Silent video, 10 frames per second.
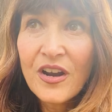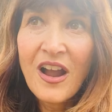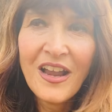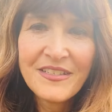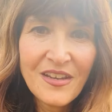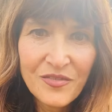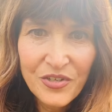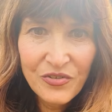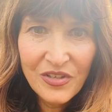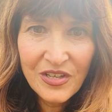guys never
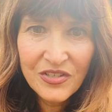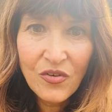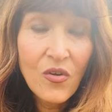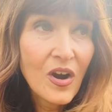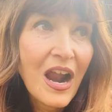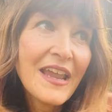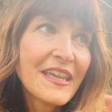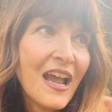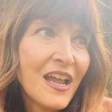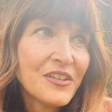do this, or I
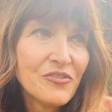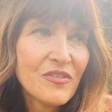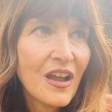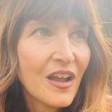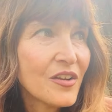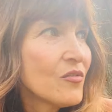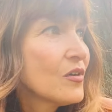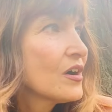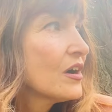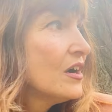can't do that,
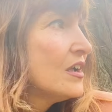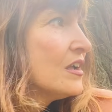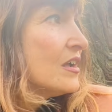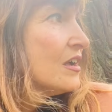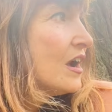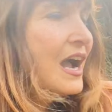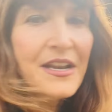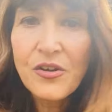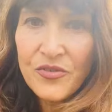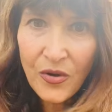or I
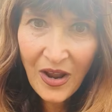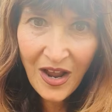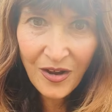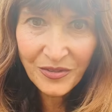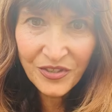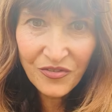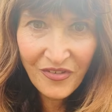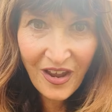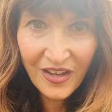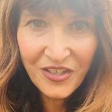don't know how to do
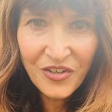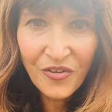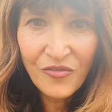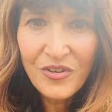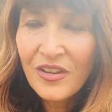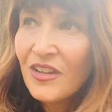that, you know?